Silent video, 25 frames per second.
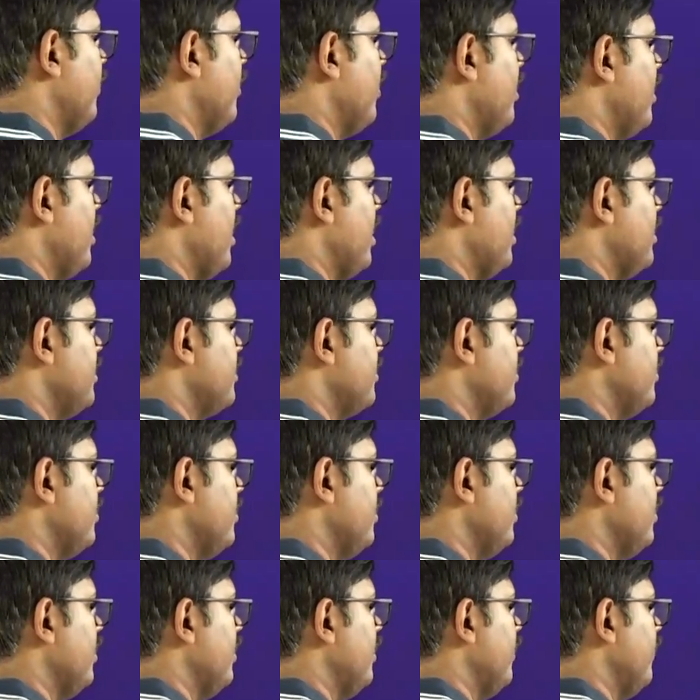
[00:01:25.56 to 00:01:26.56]
bond
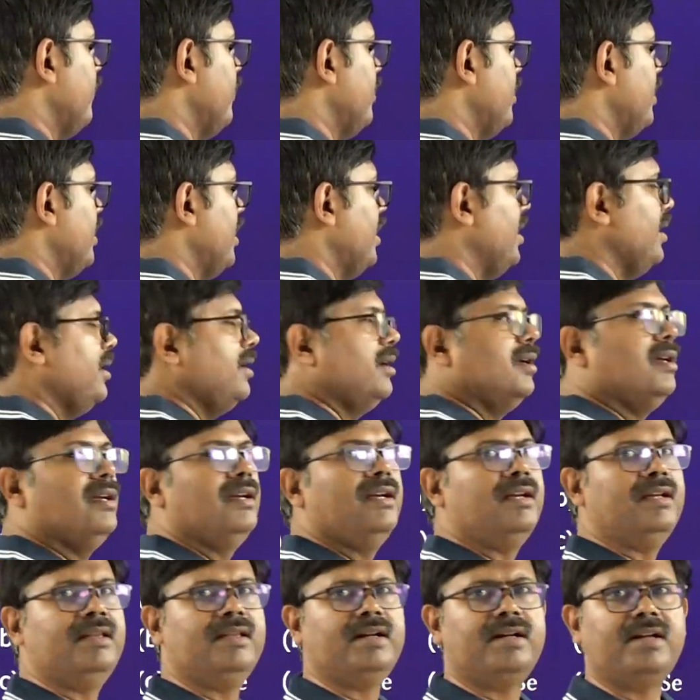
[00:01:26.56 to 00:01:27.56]
also, if you take,
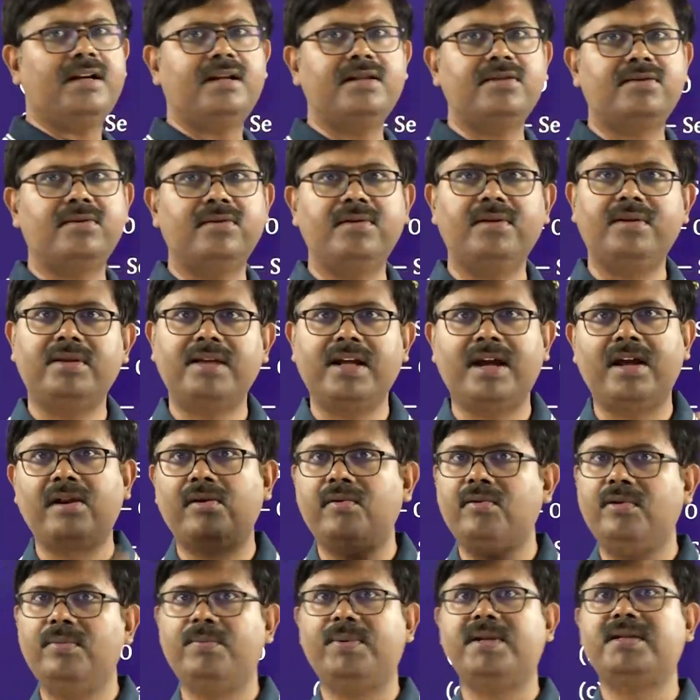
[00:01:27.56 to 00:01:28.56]
in that also there are
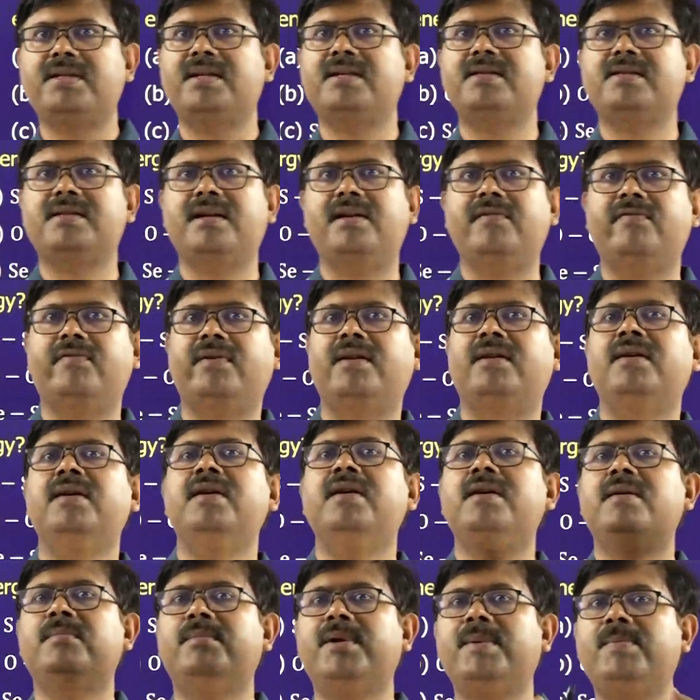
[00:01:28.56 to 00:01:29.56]
lone pairs on sulfur.
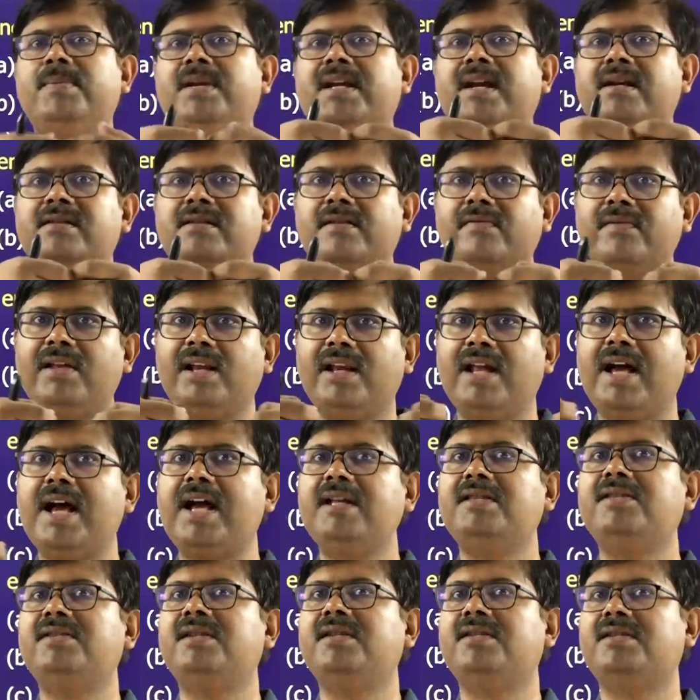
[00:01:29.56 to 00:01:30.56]
But because of the
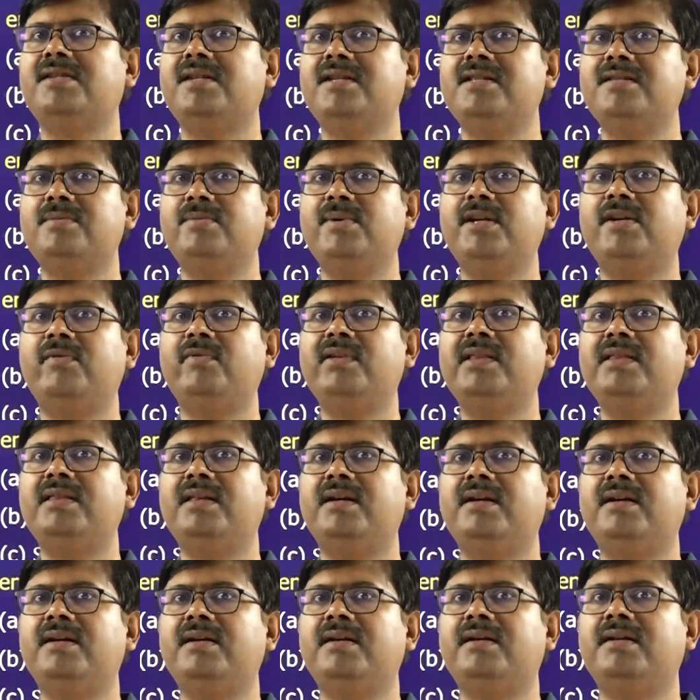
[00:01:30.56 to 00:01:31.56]
large distance between
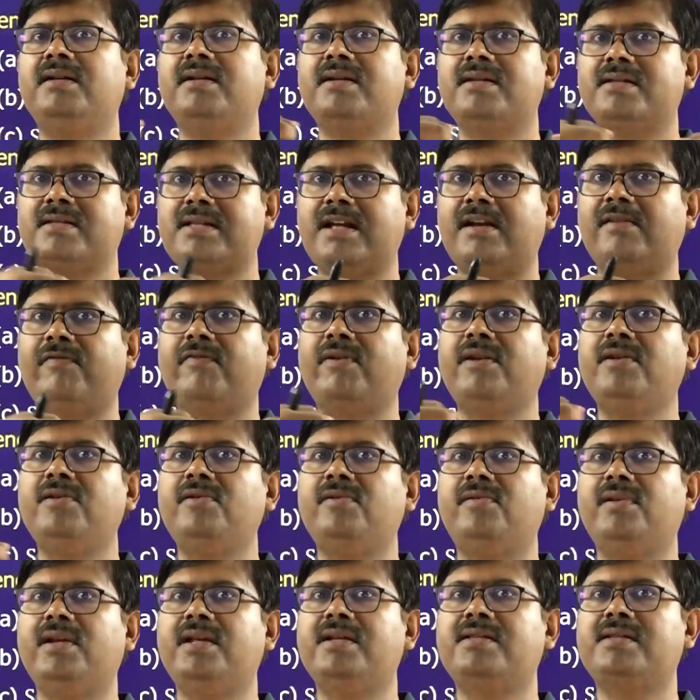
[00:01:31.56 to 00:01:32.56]
the sulfur
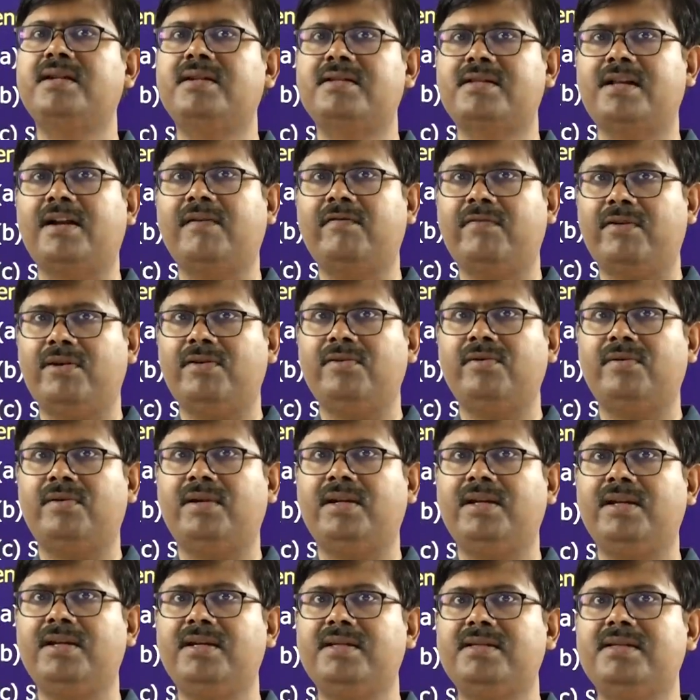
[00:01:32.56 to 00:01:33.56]
nucleus and sulfur
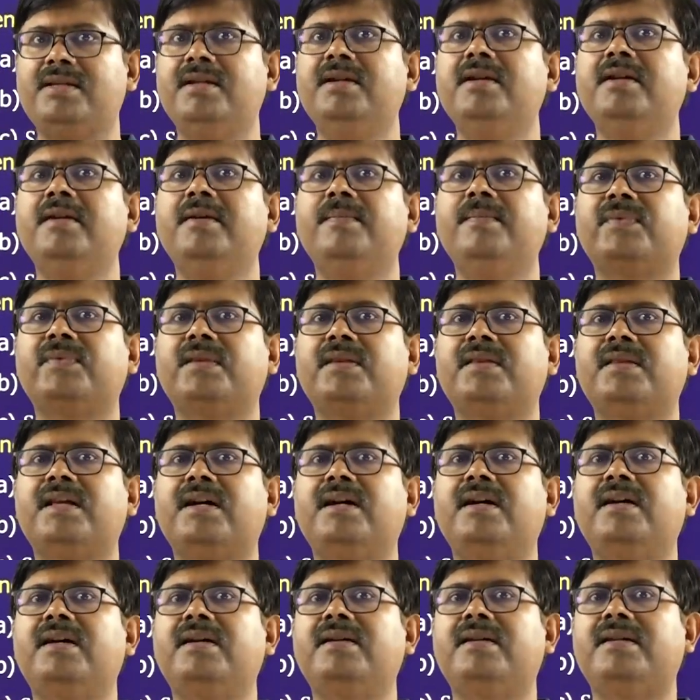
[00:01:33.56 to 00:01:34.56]
nucleus,
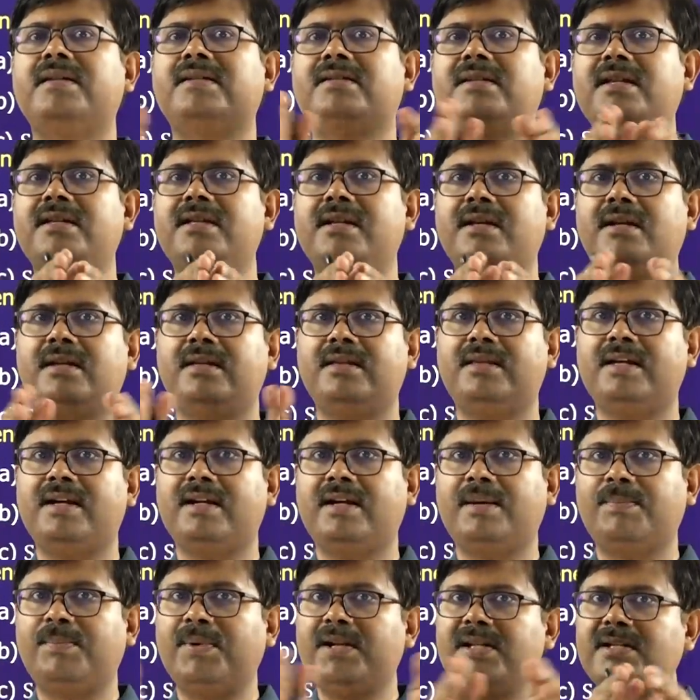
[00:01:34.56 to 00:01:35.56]
the distance, the
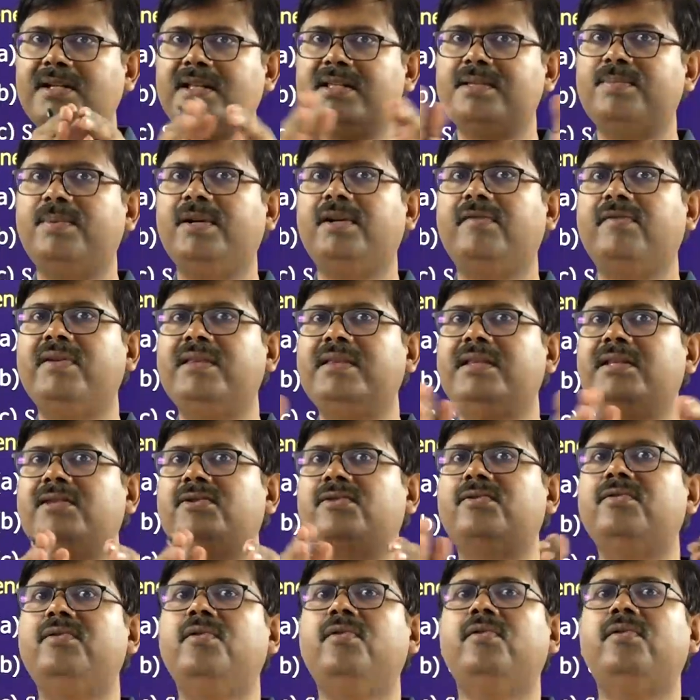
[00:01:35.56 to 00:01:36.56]
repulsions between these
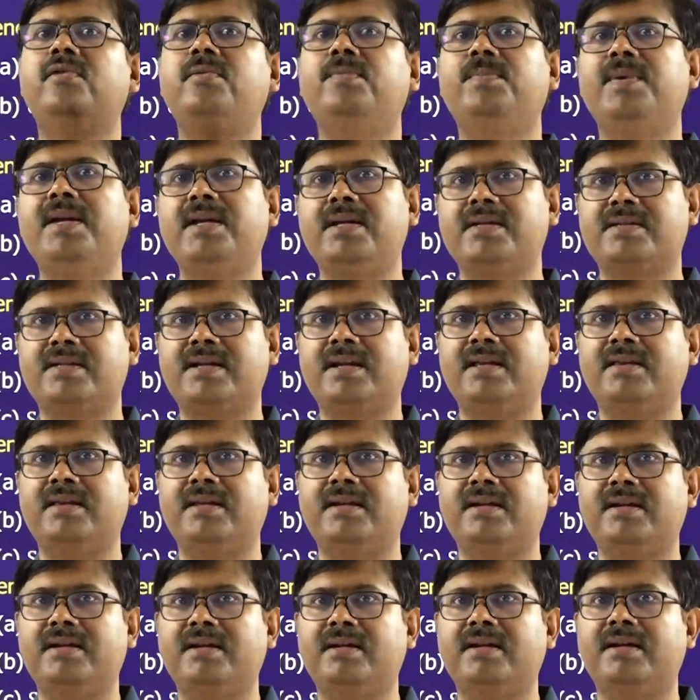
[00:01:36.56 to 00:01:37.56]
two lone pairs on
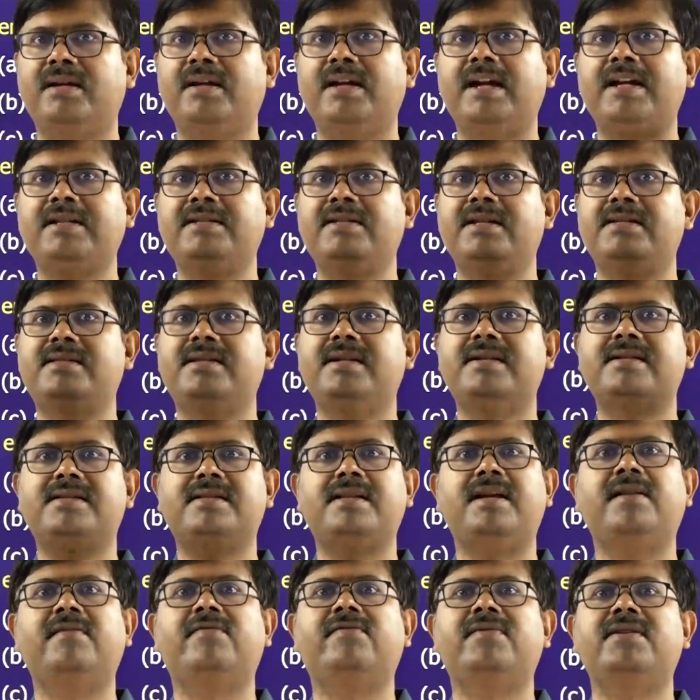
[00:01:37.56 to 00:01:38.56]
the adjacent
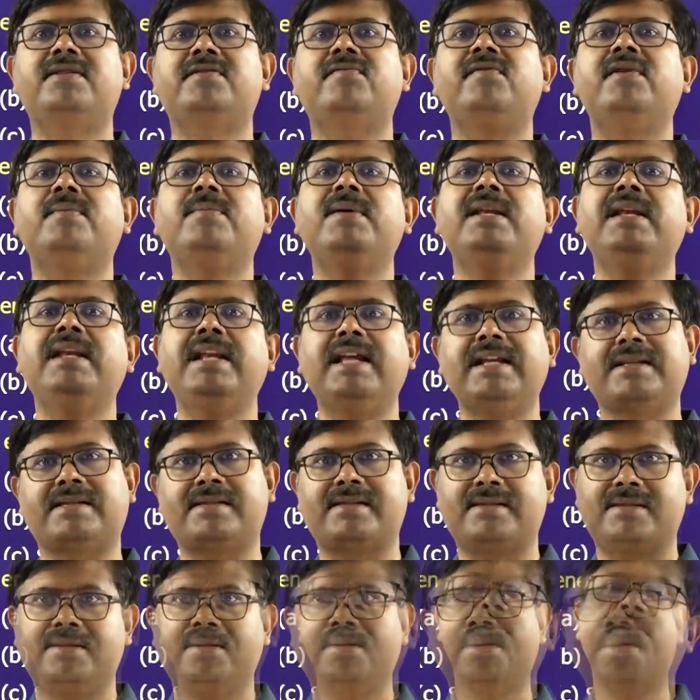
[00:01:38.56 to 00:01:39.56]
sulfurs will be
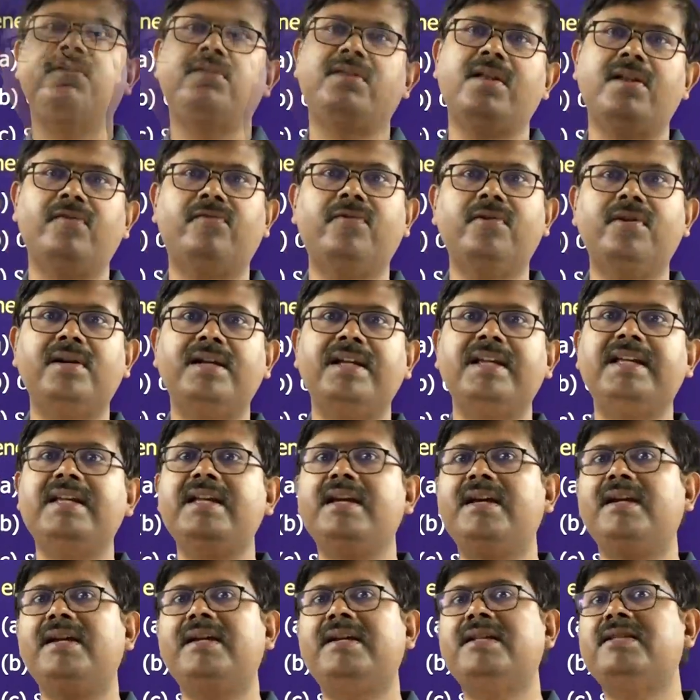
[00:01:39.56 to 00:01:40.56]
less. So therefore,
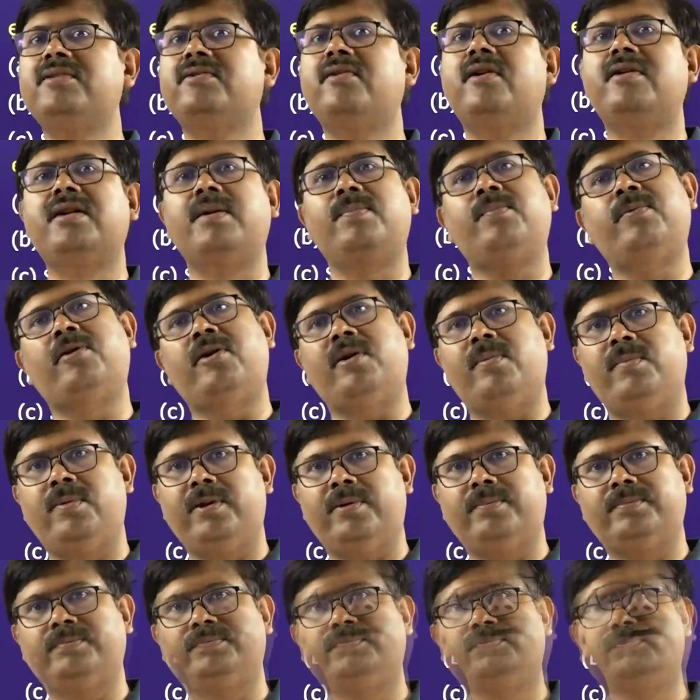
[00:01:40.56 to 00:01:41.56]
here it is not a
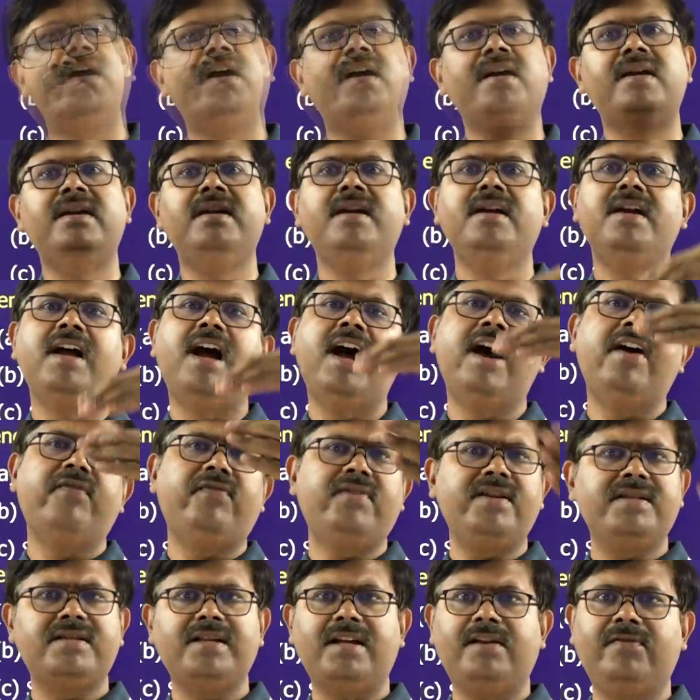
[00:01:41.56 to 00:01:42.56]
problem. And
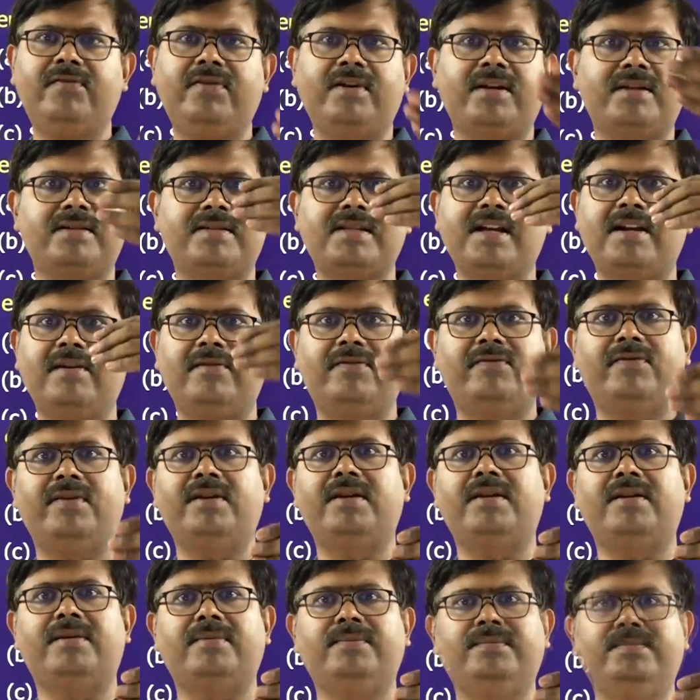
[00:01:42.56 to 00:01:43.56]
after sulfur,
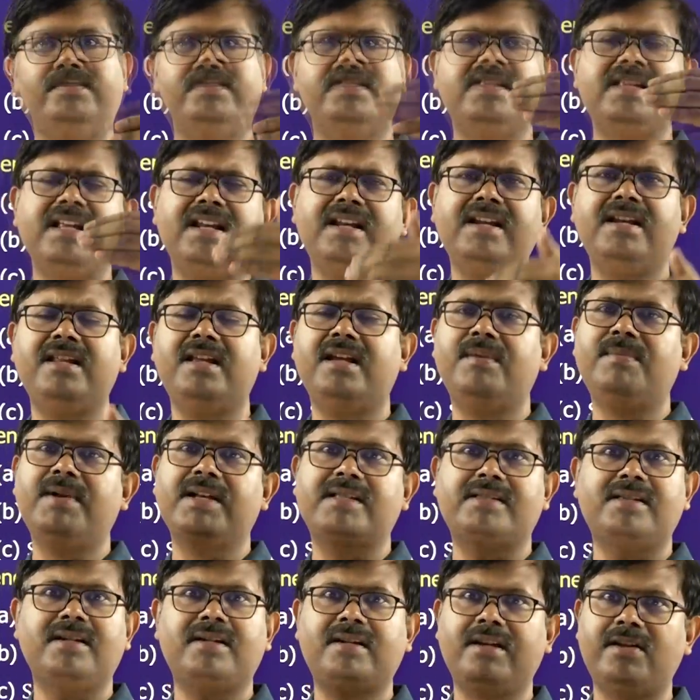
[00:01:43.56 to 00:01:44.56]
sulfur, selenium,
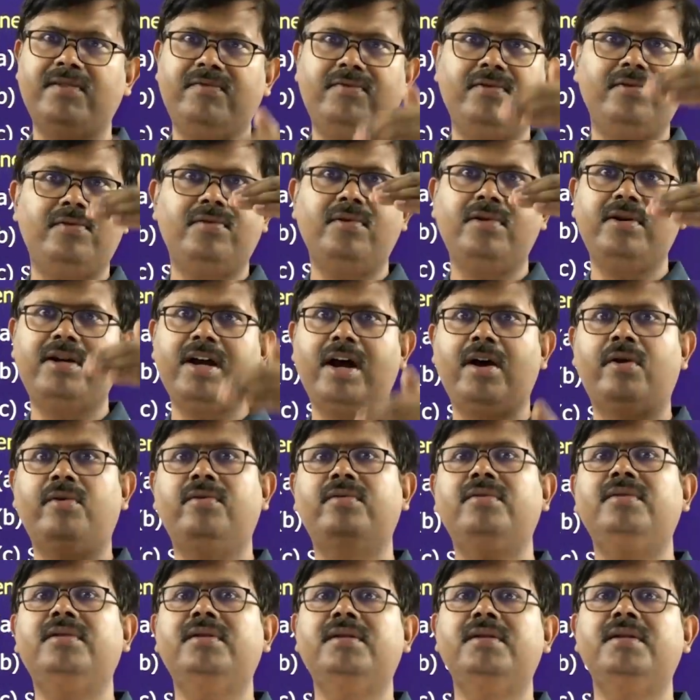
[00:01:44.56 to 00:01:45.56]
etc., if you go
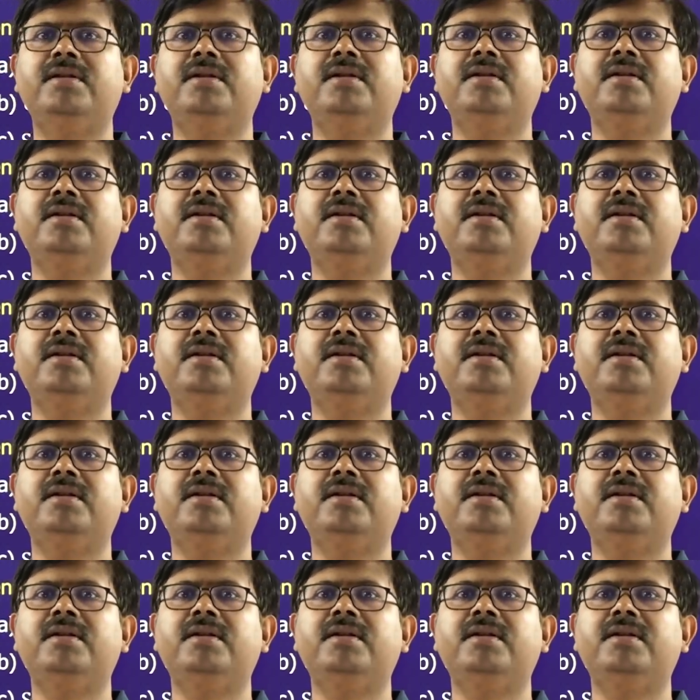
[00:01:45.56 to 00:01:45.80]
down,